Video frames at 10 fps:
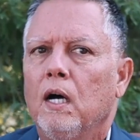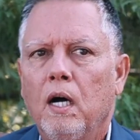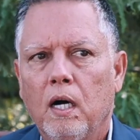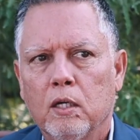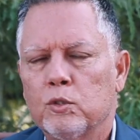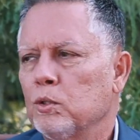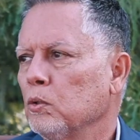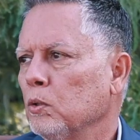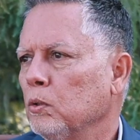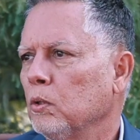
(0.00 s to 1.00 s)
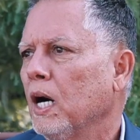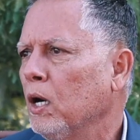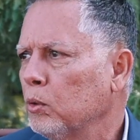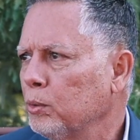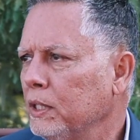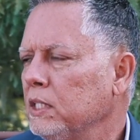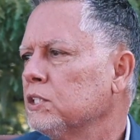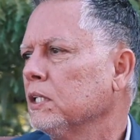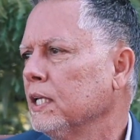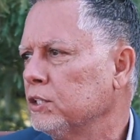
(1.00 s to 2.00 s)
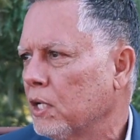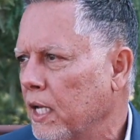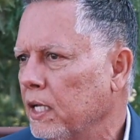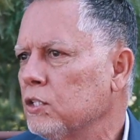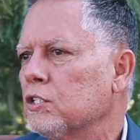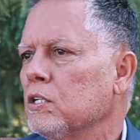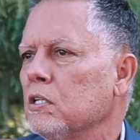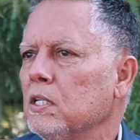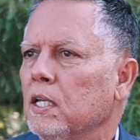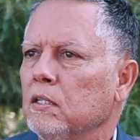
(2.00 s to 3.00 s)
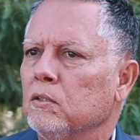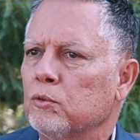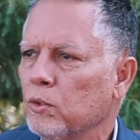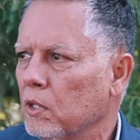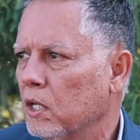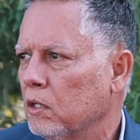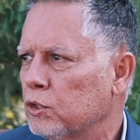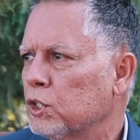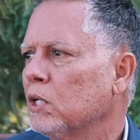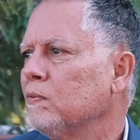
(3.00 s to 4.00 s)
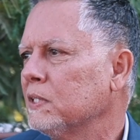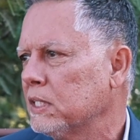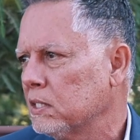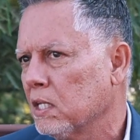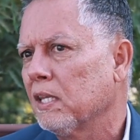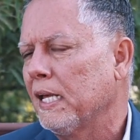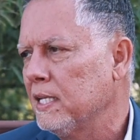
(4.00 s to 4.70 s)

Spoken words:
to outreach and education and to the services that they